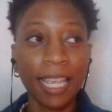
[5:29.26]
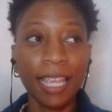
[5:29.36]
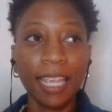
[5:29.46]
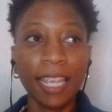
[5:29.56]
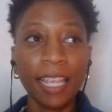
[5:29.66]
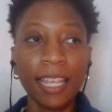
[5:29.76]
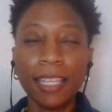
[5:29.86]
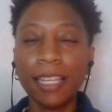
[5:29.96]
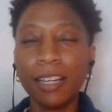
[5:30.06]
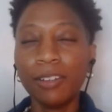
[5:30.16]
And,
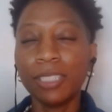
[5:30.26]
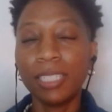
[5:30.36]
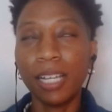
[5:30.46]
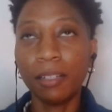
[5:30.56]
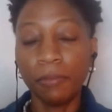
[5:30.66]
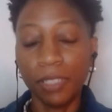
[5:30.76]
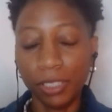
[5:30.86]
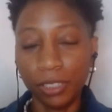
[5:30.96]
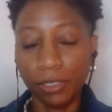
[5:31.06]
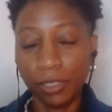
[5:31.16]
it's television,
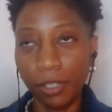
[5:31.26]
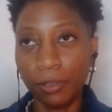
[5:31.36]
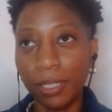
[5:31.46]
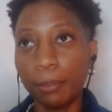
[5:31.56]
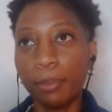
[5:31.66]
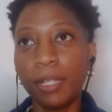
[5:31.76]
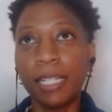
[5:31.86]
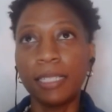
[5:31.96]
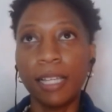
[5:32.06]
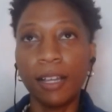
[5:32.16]
so it plays
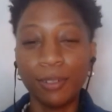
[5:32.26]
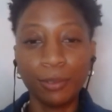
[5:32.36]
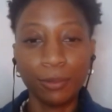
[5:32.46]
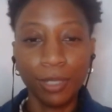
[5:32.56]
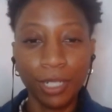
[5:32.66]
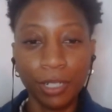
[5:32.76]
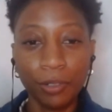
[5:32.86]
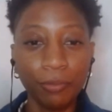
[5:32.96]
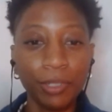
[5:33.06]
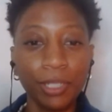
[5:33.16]
out,
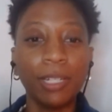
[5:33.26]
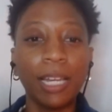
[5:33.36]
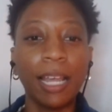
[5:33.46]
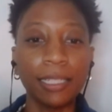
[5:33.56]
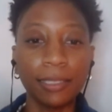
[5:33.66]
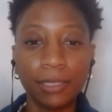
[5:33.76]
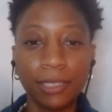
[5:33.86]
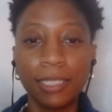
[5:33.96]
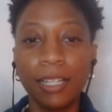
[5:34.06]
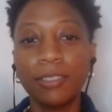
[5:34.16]
real nice. She
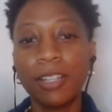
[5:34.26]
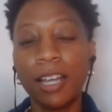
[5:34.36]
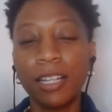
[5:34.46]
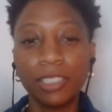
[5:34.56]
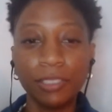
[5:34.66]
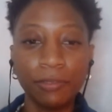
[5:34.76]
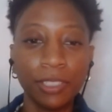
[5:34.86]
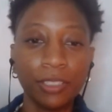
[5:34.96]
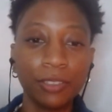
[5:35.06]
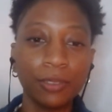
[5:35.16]
tells her how she
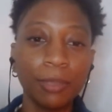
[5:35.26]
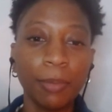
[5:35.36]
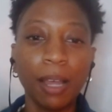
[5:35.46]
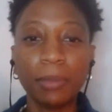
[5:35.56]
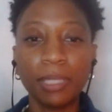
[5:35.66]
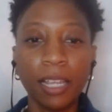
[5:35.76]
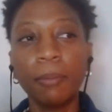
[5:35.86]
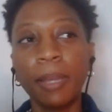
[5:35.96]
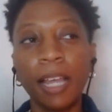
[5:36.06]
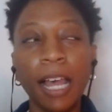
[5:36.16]
feels. The mom is like, oh
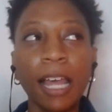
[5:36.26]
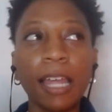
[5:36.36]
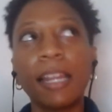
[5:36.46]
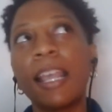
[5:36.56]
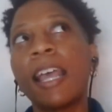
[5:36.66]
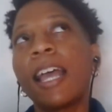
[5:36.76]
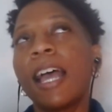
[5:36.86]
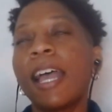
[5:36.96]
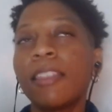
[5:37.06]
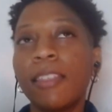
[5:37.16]
my God,
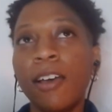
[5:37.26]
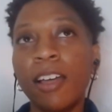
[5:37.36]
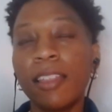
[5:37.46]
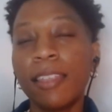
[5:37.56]
I thought